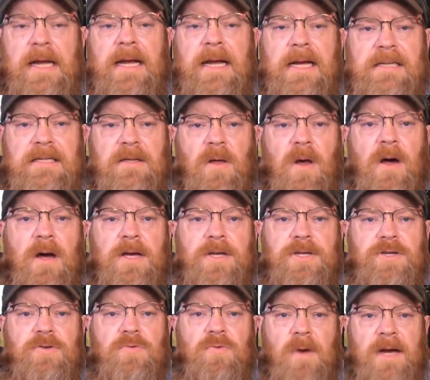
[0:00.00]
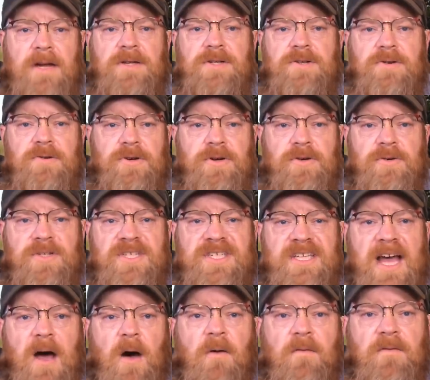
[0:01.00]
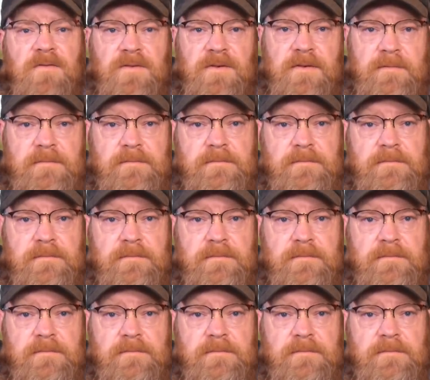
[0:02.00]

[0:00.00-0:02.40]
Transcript: as long as you registered yourself